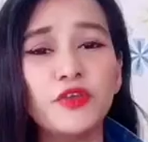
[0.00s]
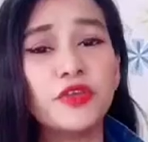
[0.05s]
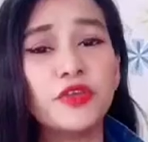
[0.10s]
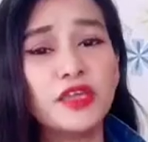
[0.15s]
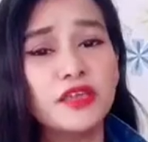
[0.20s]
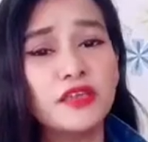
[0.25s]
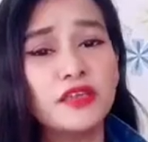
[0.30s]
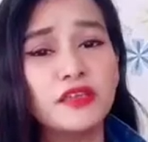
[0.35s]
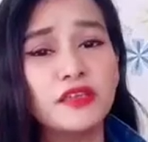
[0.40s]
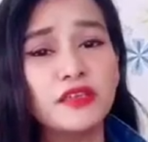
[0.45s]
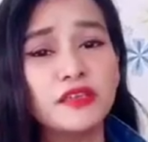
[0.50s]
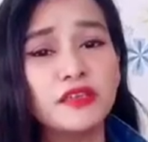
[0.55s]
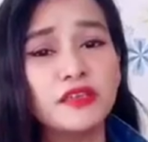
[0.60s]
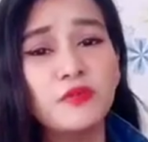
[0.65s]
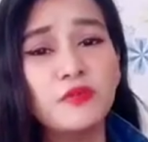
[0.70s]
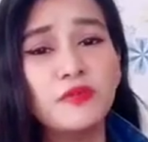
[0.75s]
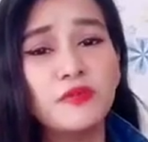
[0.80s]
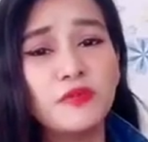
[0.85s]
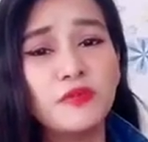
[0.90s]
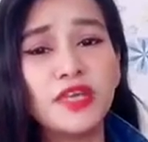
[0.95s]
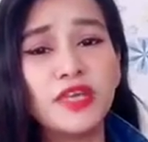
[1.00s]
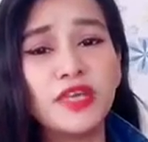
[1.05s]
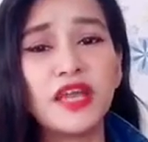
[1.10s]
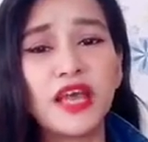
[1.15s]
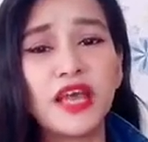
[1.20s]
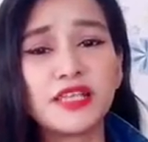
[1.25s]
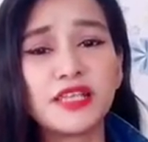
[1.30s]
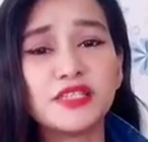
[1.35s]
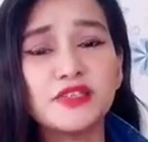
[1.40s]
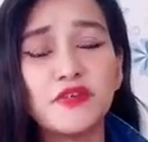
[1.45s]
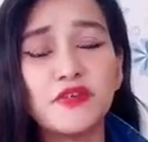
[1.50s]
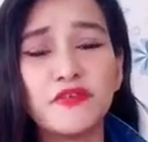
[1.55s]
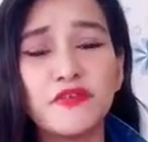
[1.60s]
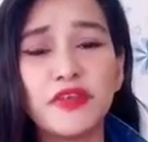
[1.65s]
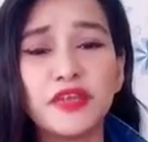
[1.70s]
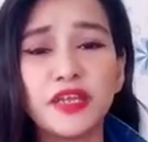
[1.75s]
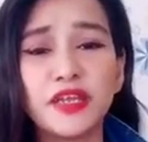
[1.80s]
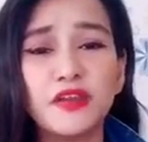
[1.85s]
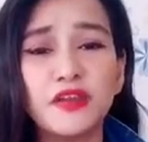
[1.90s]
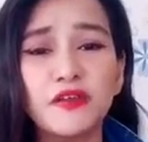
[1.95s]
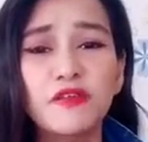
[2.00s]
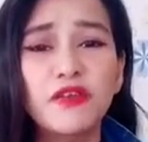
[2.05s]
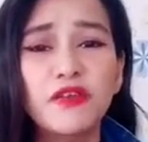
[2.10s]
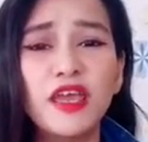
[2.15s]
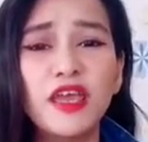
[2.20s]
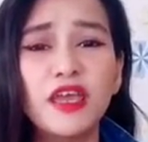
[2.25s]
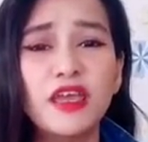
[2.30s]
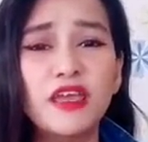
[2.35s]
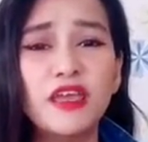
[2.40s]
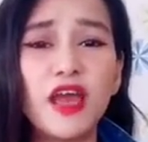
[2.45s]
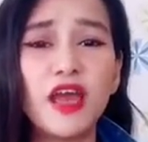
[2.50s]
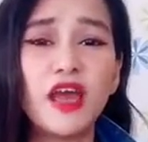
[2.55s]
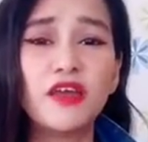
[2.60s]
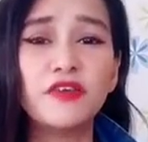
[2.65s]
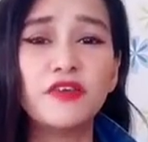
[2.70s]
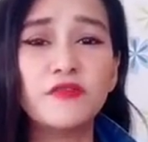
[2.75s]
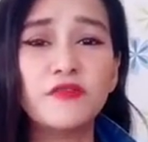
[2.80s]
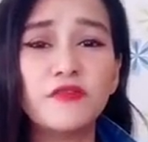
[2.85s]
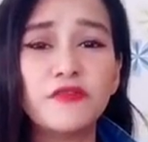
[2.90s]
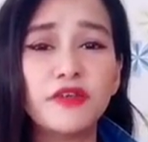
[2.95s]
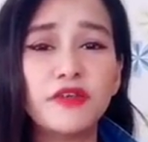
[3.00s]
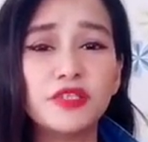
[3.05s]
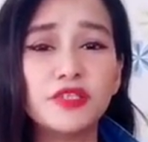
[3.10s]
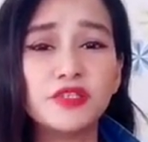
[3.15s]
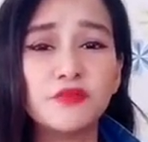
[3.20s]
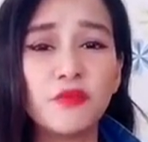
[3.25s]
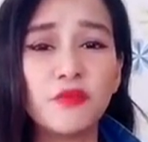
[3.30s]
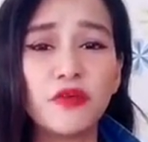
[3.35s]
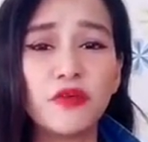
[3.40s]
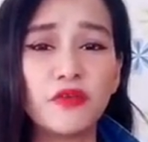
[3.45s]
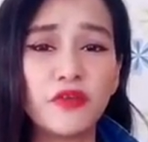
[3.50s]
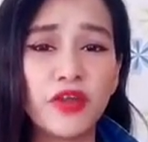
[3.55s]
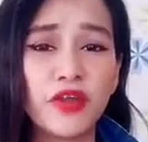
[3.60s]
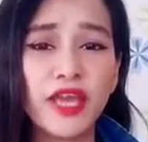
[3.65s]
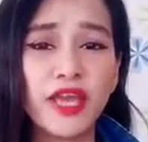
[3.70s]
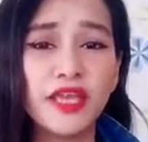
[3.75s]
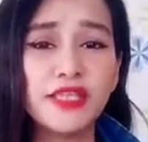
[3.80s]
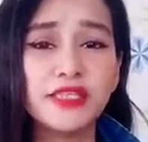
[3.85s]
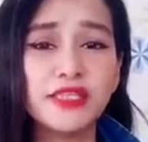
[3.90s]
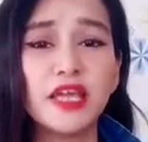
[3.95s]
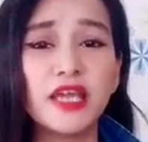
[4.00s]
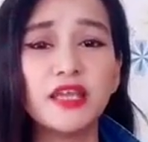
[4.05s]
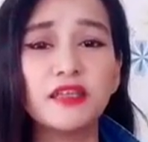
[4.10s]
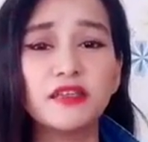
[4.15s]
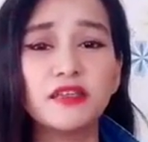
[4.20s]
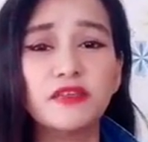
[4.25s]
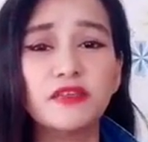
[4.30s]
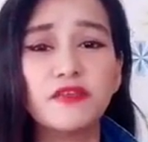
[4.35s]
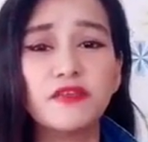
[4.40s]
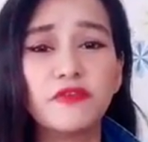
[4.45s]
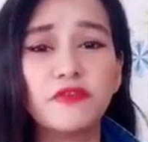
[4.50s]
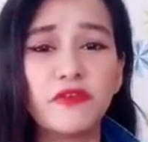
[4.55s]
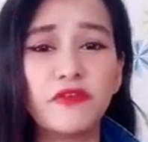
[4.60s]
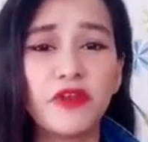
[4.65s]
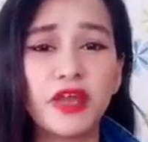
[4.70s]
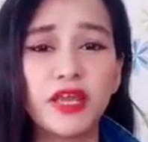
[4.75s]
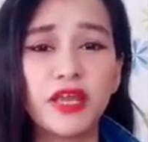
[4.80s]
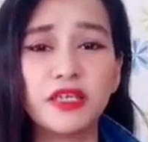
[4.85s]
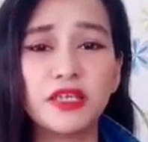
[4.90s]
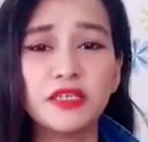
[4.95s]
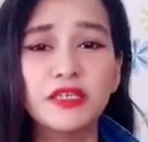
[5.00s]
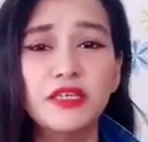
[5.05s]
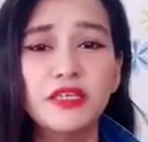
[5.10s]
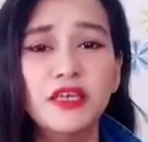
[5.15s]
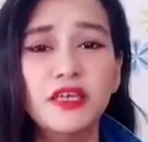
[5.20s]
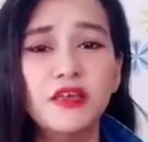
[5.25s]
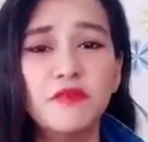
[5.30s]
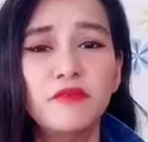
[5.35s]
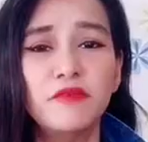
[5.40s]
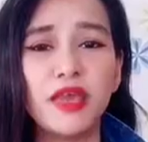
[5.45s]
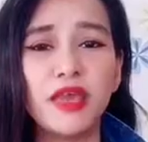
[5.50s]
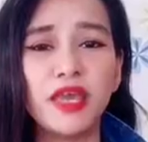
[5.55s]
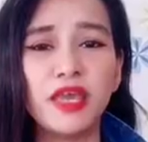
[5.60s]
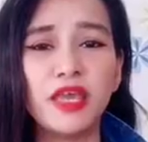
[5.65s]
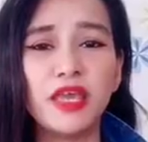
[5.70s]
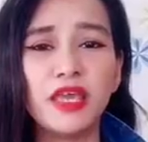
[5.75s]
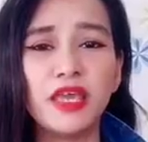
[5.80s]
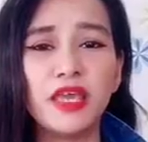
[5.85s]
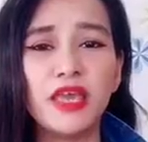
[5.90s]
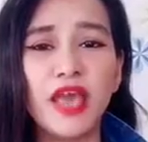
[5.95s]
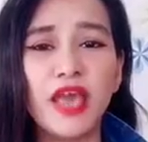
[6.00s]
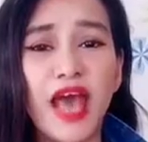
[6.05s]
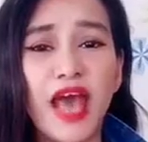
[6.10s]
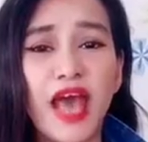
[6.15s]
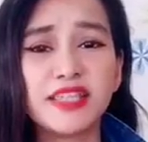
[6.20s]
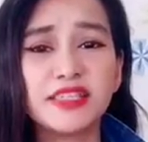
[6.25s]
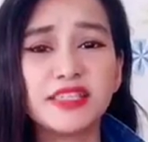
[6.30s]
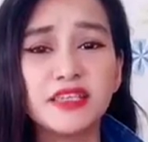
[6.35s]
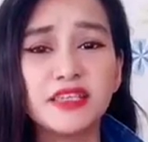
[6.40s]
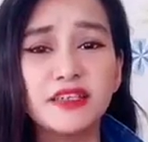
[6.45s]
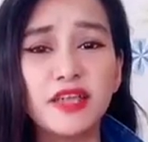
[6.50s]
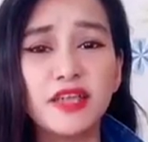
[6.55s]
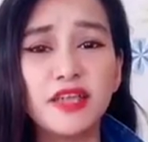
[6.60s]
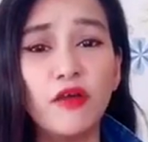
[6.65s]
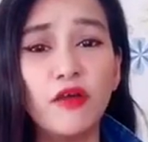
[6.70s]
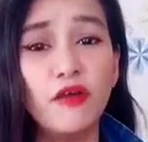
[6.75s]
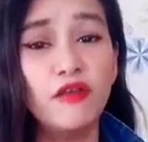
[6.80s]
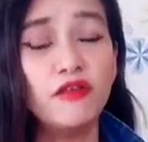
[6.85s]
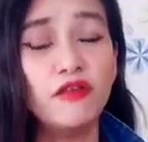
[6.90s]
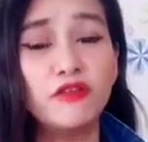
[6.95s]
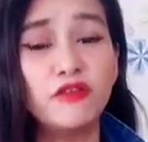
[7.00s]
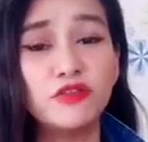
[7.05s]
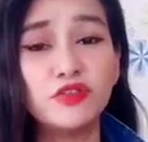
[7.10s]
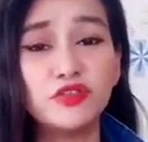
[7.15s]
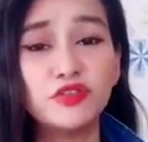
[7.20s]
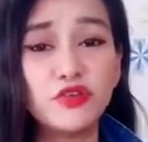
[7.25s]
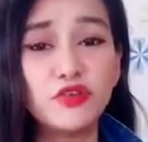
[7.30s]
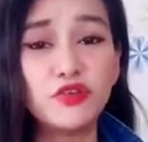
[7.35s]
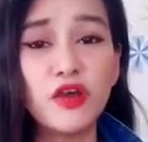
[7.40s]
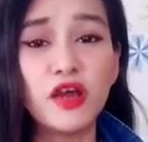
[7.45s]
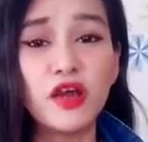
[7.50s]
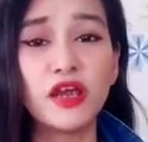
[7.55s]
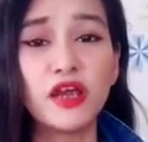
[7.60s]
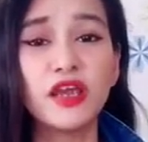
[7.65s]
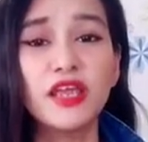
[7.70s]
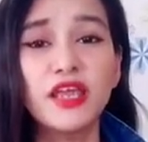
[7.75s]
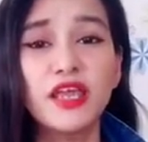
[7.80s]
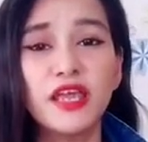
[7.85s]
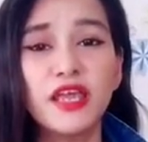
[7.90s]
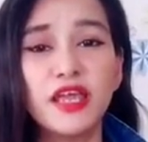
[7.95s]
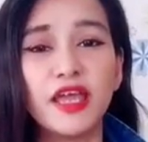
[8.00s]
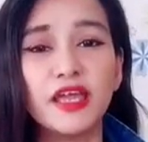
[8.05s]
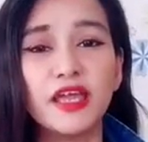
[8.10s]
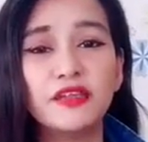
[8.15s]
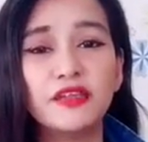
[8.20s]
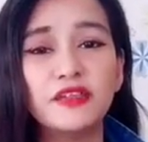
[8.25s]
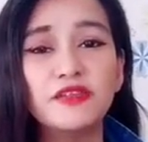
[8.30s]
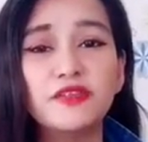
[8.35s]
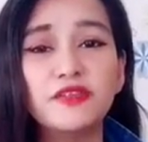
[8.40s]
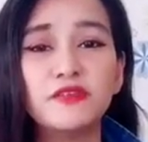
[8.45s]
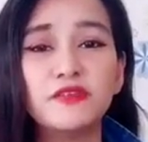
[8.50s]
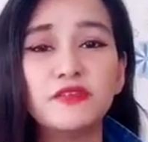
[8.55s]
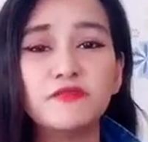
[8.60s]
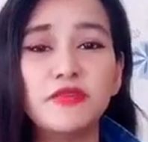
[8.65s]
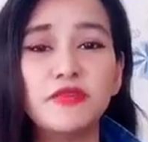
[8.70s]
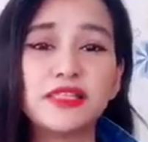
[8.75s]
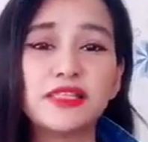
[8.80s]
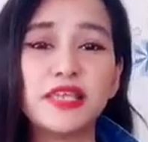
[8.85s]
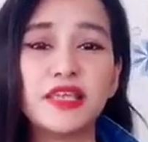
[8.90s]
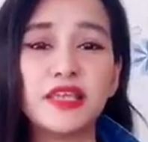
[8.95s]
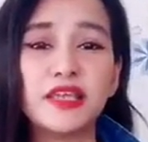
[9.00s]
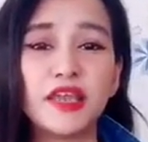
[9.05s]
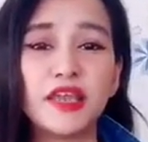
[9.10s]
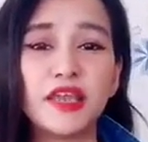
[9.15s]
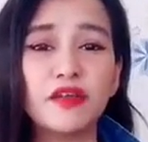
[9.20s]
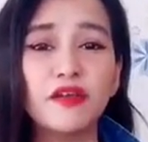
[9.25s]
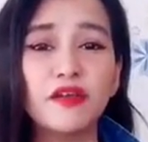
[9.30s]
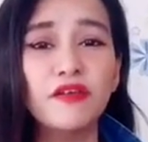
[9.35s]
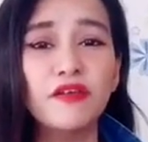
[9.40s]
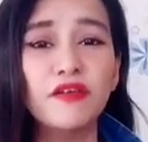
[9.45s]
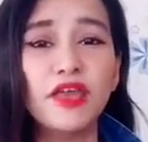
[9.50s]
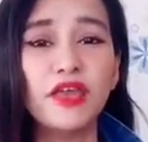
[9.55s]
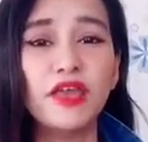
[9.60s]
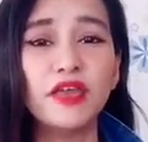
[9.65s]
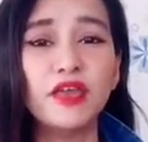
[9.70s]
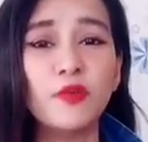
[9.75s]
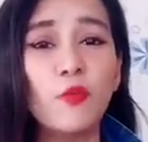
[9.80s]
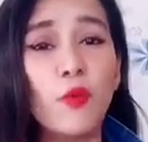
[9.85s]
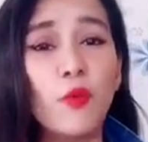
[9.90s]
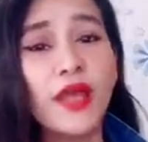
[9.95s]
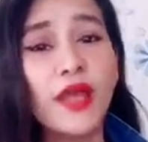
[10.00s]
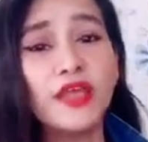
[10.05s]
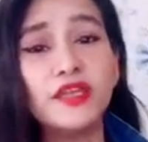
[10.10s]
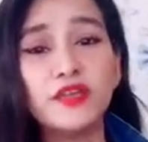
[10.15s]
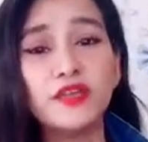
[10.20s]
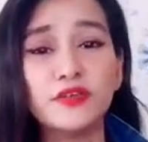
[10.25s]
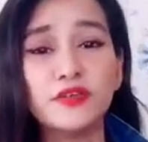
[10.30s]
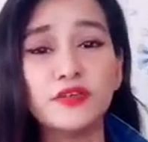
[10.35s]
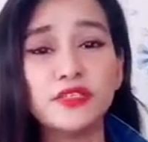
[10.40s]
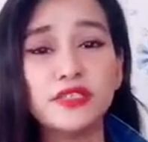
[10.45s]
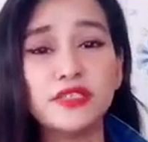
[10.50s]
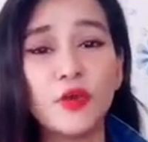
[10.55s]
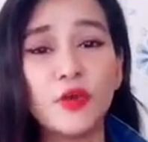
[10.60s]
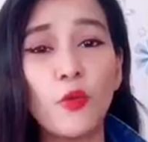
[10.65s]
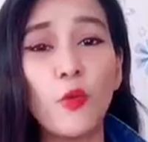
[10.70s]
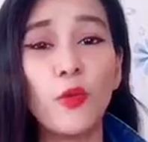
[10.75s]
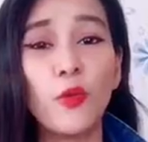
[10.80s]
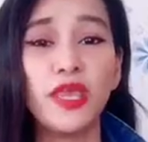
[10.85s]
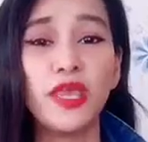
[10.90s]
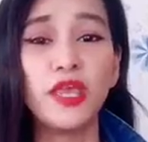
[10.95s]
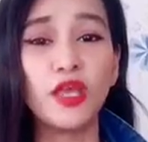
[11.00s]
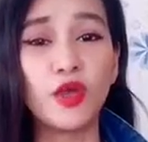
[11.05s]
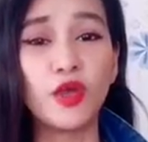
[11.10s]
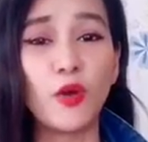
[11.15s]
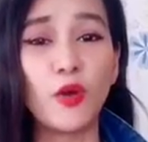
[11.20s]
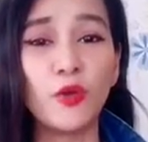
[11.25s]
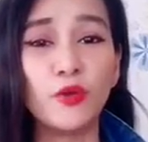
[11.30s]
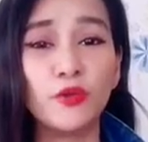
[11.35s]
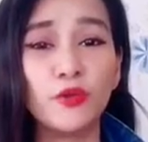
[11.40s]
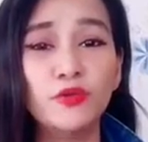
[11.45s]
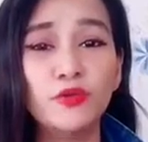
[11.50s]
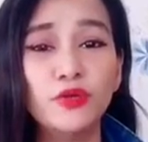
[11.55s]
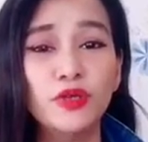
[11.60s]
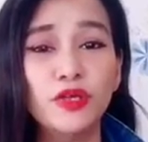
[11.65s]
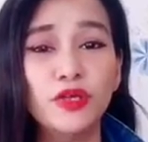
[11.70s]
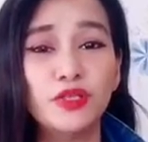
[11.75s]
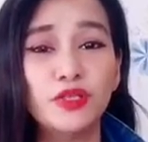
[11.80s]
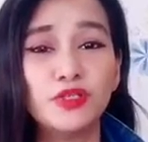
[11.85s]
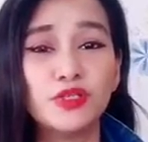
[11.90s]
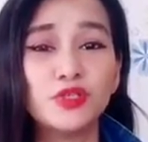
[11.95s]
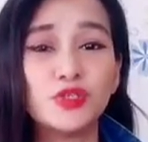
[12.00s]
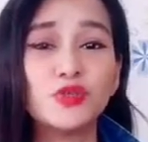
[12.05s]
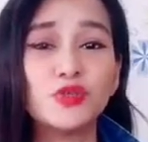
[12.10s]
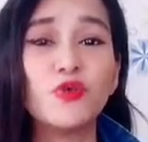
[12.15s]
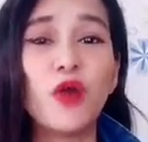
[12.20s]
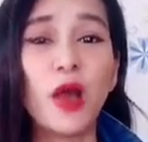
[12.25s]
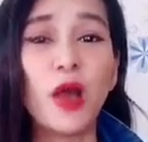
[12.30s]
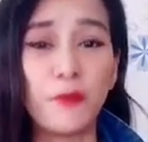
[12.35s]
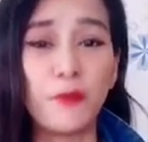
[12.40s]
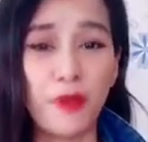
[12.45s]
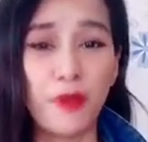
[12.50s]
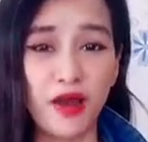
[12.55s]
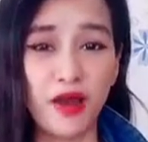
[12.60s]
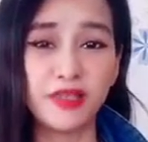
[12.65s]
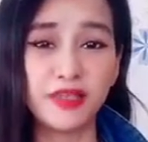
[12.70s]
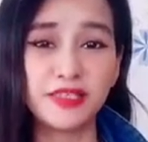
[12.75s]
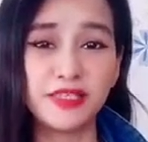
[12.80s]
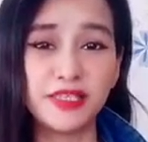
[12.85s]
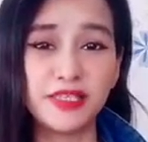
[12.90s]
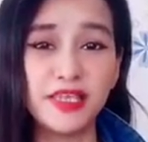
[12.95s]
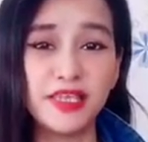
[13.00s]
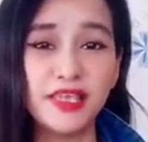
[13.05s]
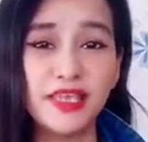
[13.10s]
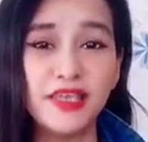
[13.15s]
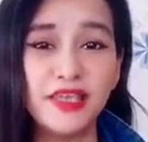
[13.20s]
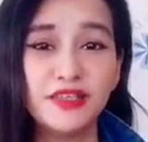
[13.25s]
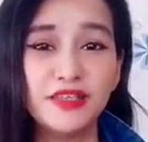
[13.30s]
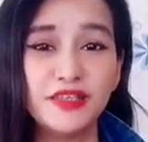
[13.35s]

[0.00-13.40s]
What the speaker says: can ask your friend that, okay, are you free tomorrow night? And your friend may answer that, oh sure, and you may say that, okay, why don't we go to a party